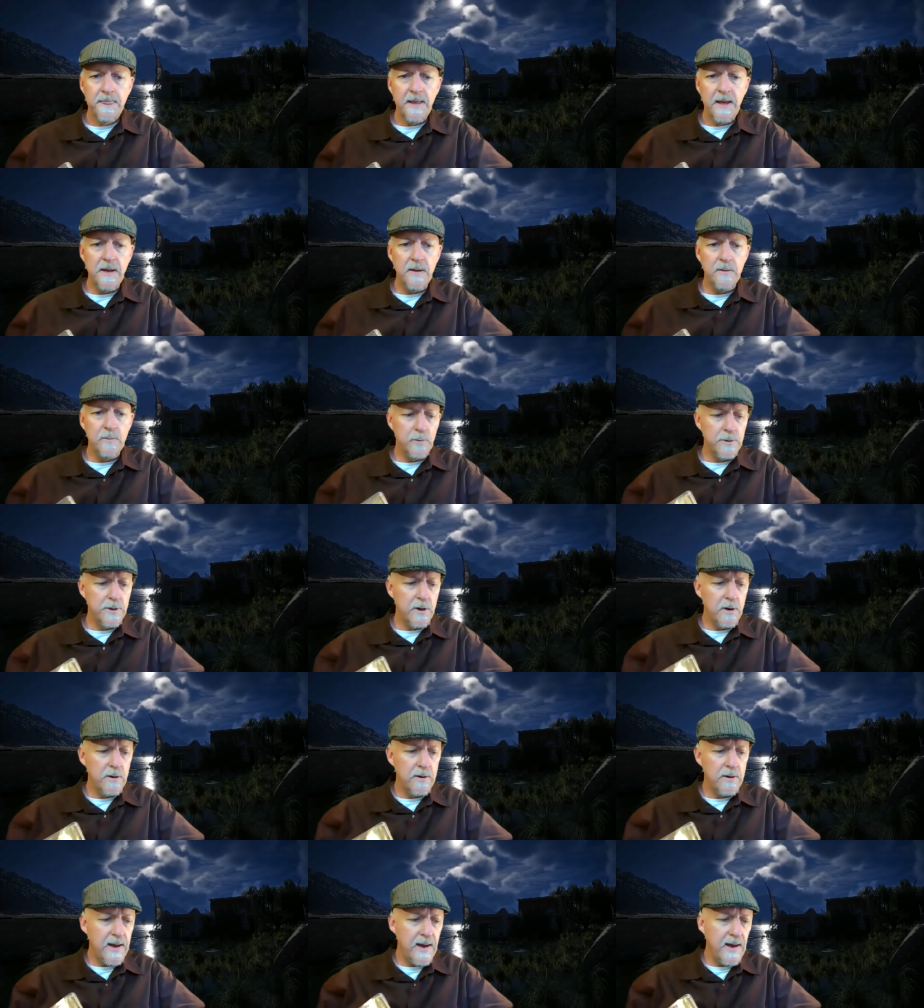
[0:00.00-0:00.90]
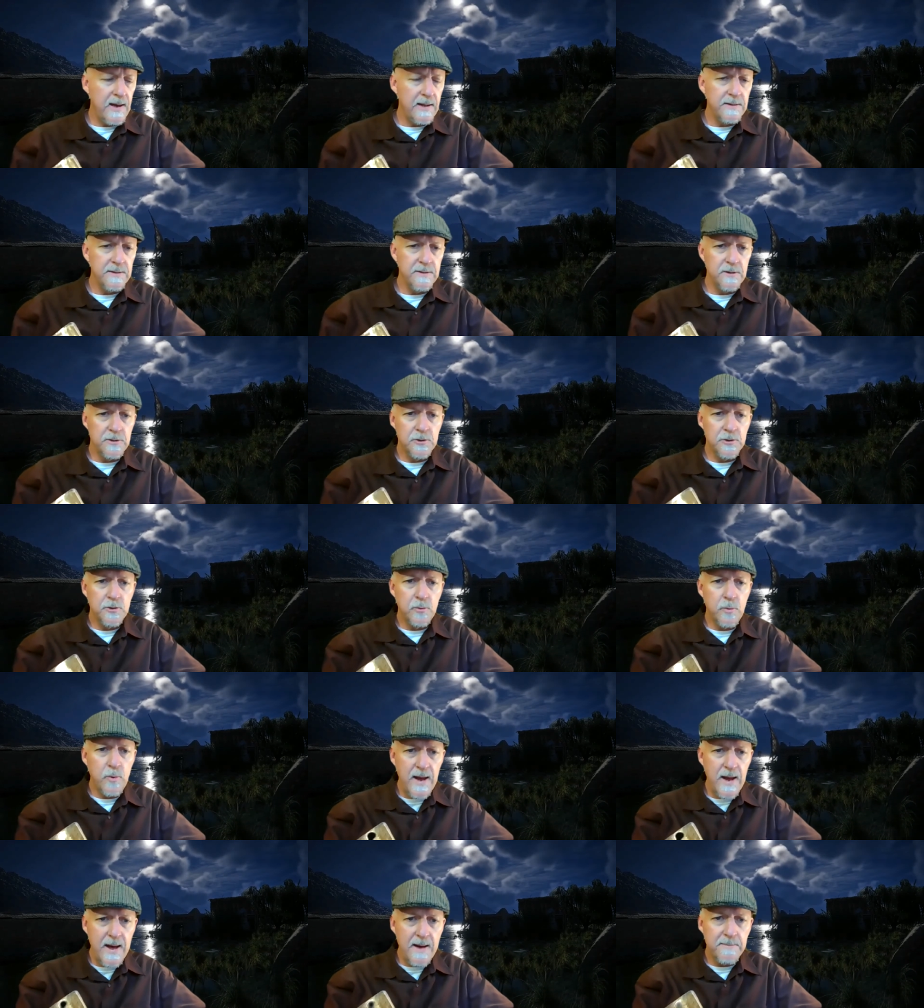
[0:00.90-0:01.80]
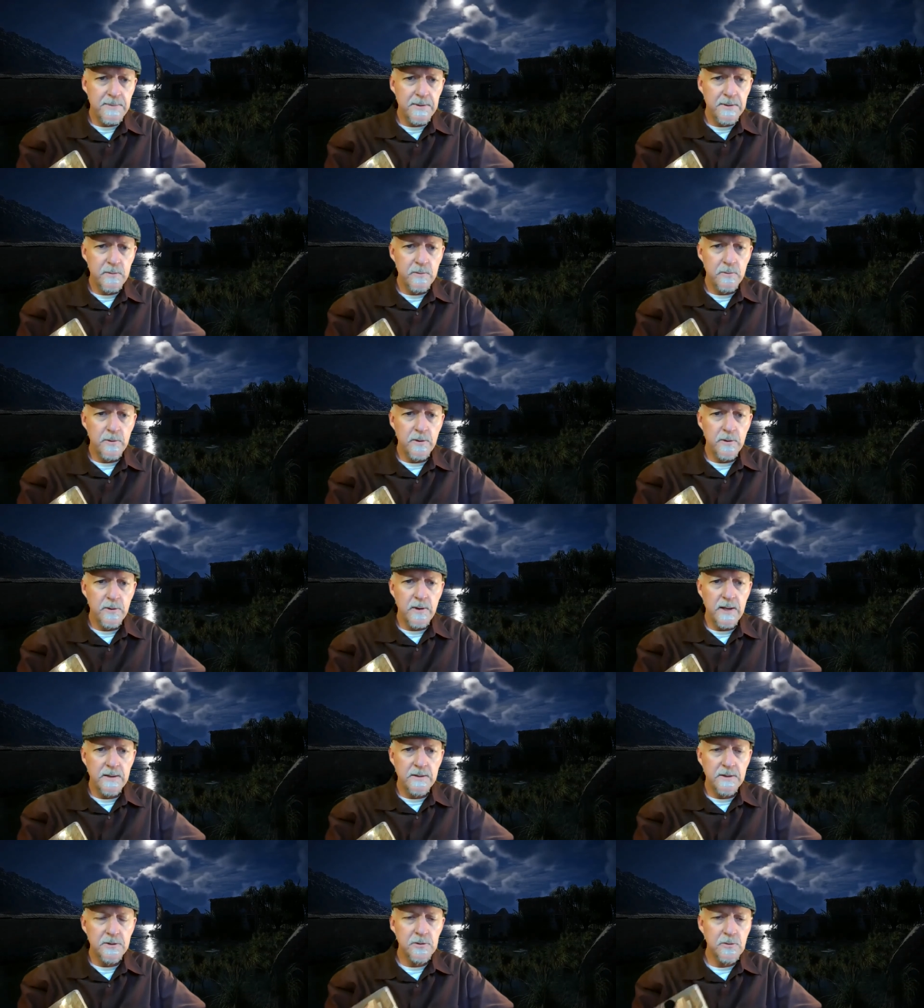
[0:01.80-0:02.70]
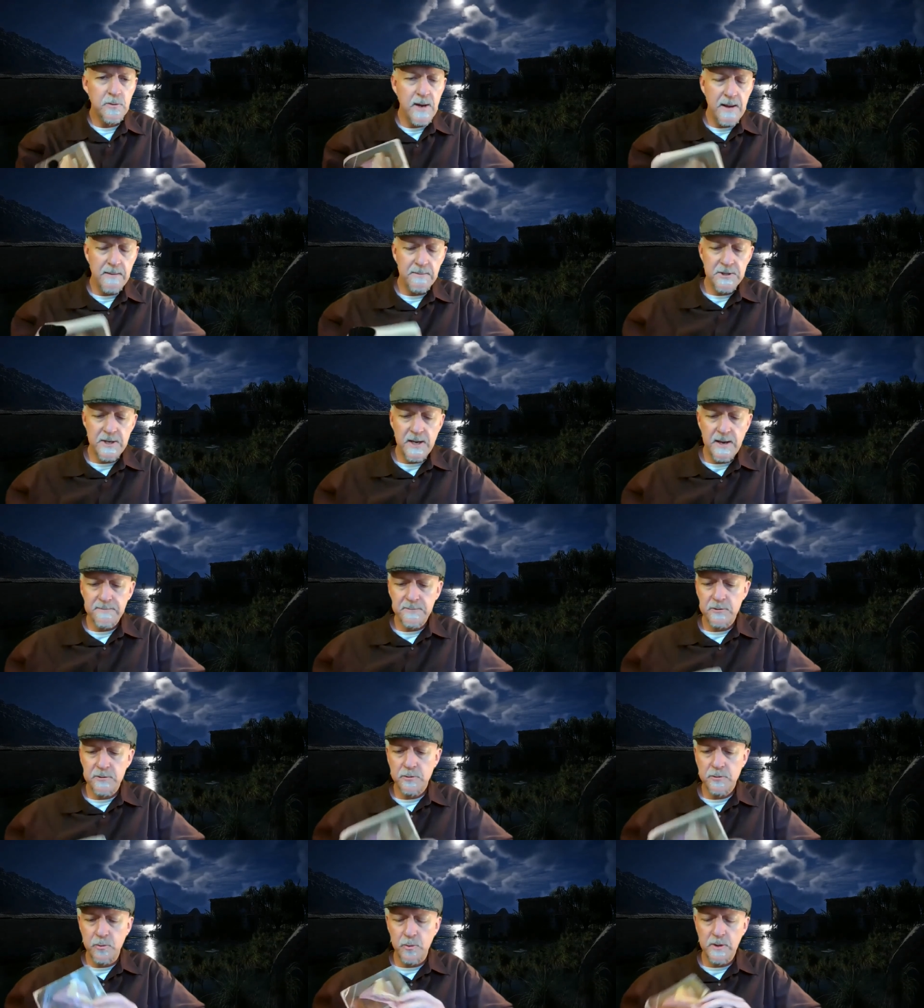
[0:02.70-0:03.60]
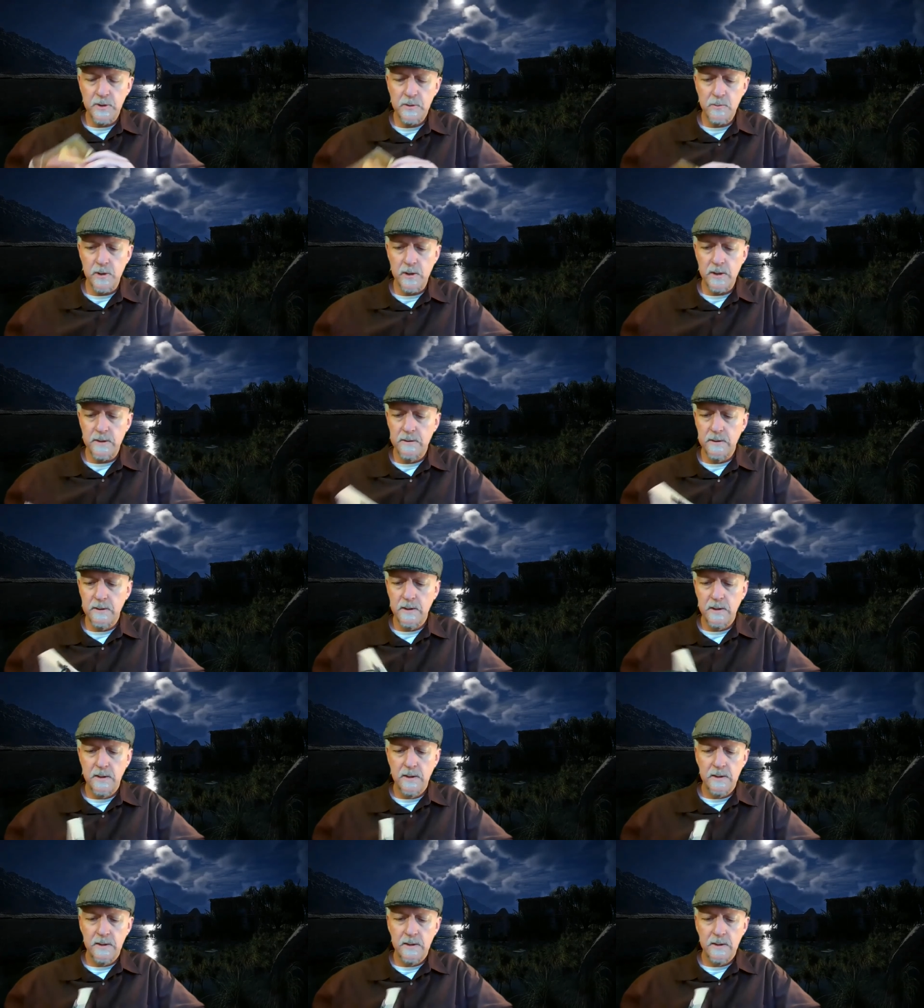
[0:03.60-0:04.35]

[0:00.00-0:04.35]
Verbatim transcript: and we are at the trap. We are at the trap, chapter 21.